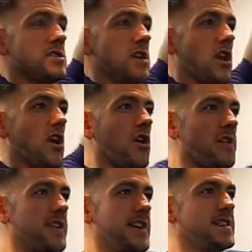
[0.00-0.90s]
there's a
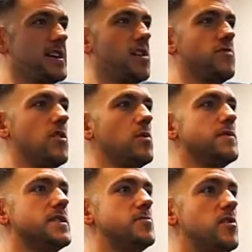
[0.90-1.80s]
lot of things that go wrong
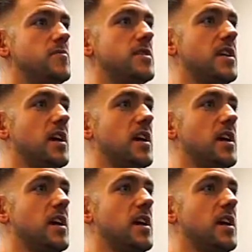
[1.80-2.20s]
with this movement,